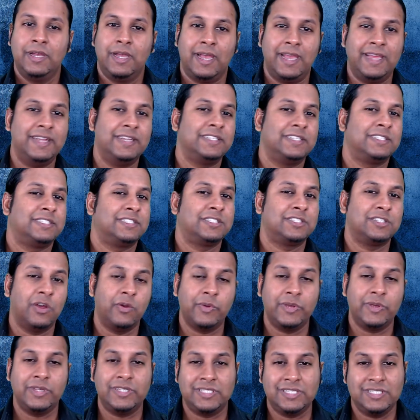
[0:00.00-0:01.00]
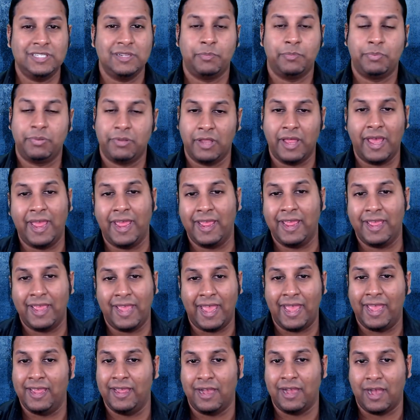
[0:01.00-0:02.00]
It is so easy to play
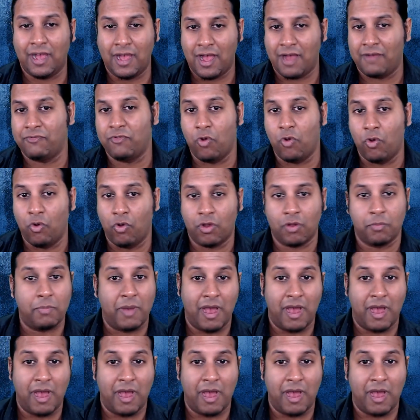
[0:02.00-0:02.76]
a half-orc